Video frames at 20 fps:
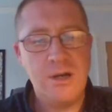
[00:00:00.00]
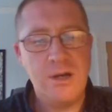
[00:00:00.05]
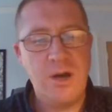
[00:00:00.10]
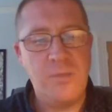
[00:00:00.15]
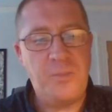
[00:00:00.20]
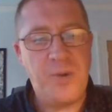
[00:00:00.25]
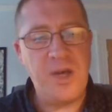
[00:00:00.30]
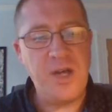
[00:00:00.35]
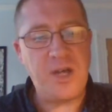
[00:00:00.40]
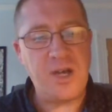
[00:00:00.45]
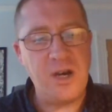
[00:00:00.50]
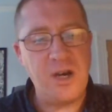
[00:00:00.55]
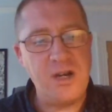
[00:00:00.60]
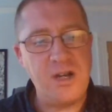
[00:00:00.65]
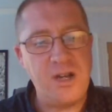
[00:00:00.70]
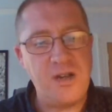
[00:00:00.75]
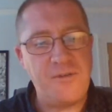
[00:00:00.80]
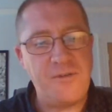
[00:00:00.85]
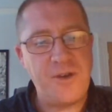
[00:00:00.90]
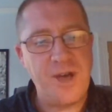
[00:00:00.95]
A peek
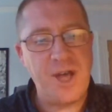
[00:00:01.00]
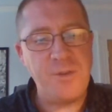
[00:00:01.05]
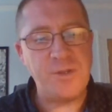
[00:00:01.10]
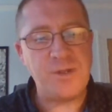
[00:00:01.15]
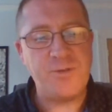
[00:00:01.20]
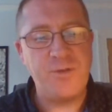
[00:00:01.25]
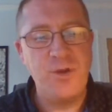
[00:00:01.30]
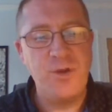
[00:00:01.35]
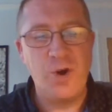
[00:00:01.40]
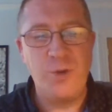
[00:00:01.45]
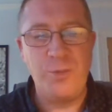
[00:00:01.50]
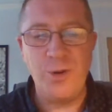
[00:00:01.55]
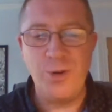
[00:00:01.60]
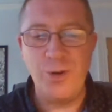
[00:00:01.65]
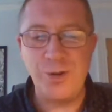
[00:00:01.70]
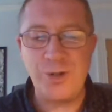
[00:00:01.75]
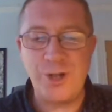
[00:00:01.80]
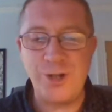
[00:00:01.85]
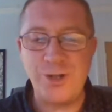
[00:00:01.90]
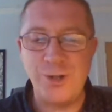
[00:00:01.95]
under the famous
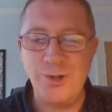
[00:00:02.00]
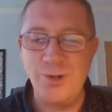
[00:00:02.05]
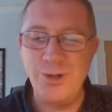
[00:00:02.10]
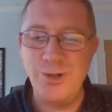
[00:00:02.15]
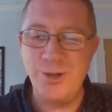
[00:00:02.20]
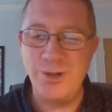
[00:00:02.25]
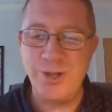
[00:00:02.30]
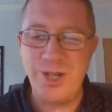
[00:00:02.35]
floorboards is all you'll